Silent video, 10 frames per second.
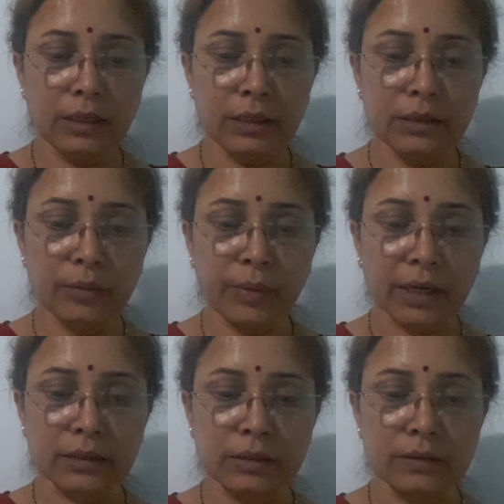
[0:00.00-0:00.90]
in the
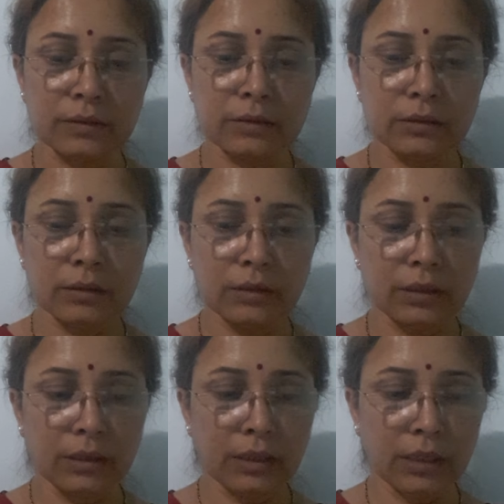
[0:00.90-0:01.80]
practice
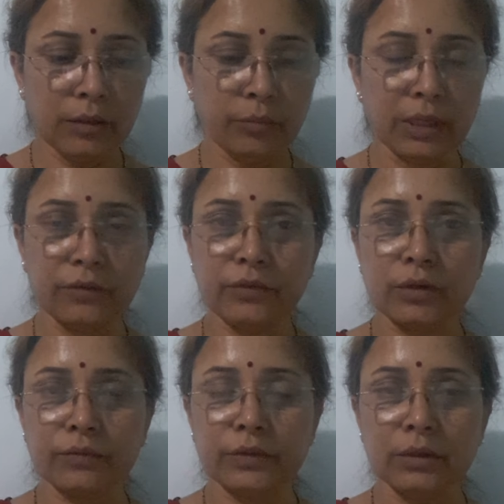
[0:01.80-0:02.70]
in benefit
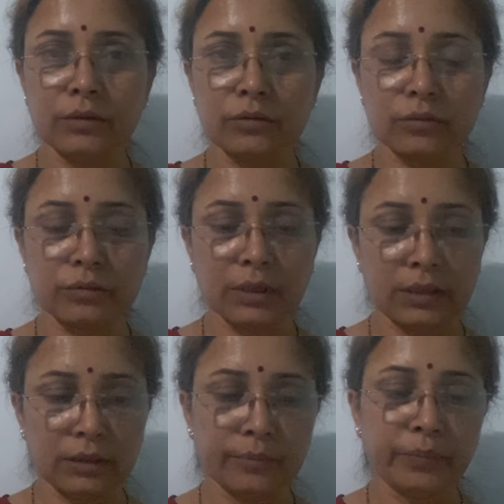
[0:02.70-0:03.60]
of the
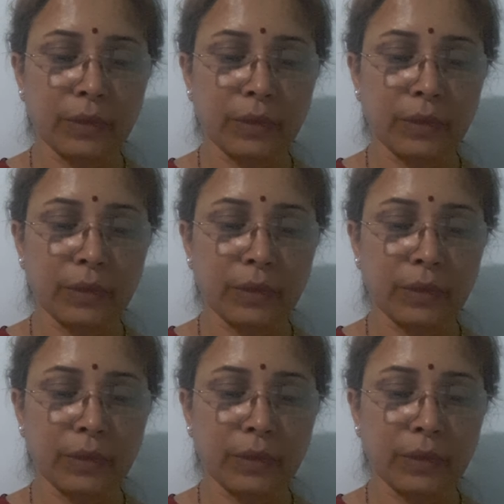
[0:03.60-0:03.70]
society,